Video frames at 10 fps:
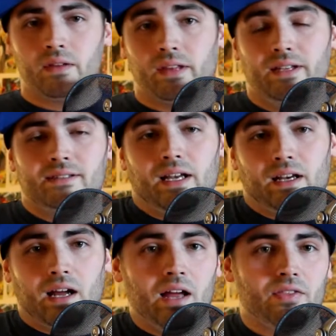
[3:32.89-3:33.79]
the east side
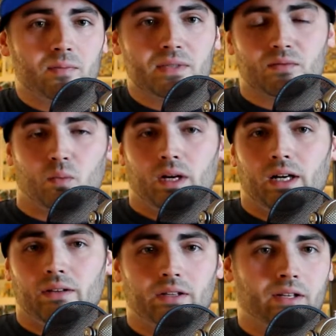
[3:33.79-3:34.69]
of Gotham is
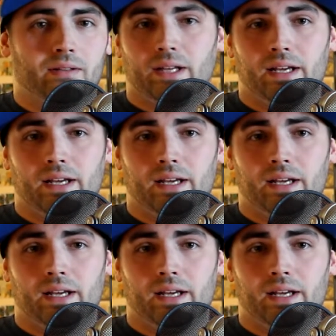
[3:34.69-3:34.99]
where they're